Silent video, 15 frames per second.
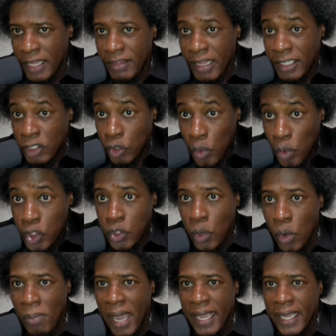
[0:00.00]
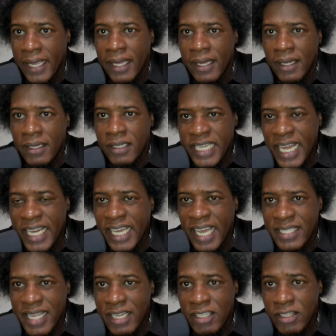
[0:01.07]
they'll do so by telling
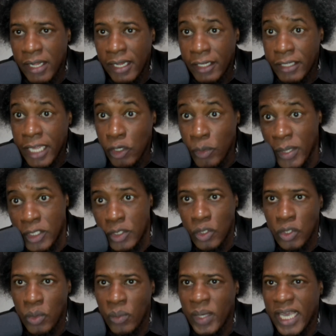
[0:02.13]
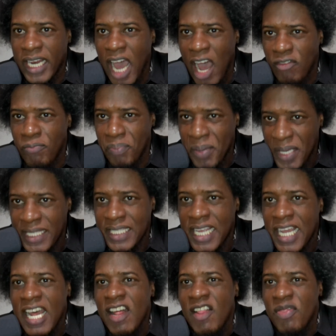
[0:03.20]
us that they're doing so we can have peace.
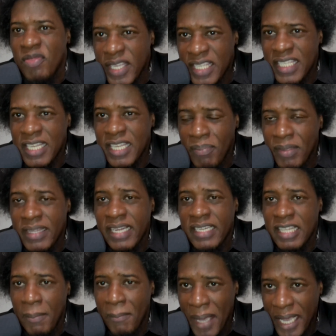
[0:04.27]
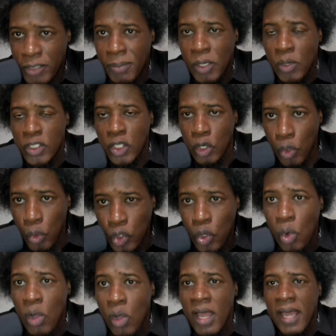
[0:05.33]
This is something that in the mix, because
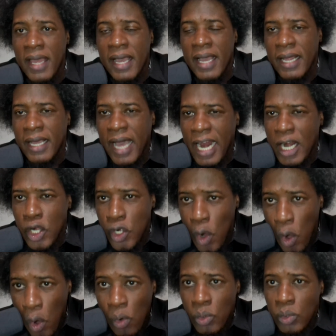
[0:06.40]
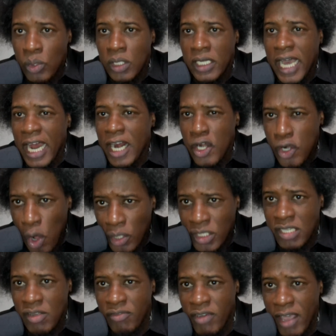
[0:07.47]
Ruto cannot
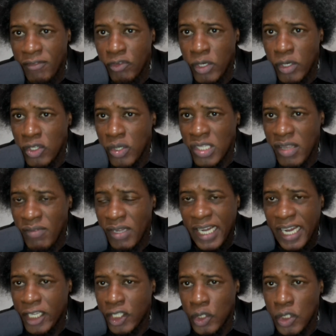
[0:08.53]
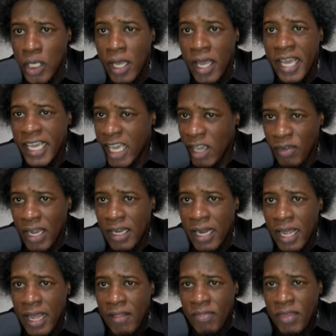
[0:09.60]
survive 2027 elections
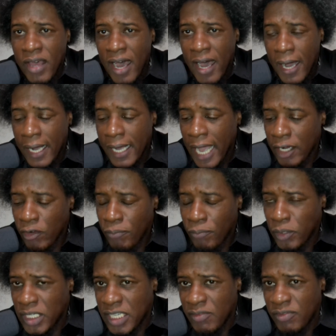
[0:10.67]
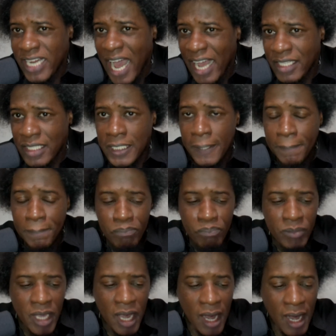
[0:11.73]
given the kind of punitive tax
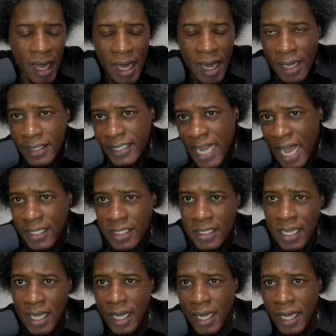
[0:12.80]
policies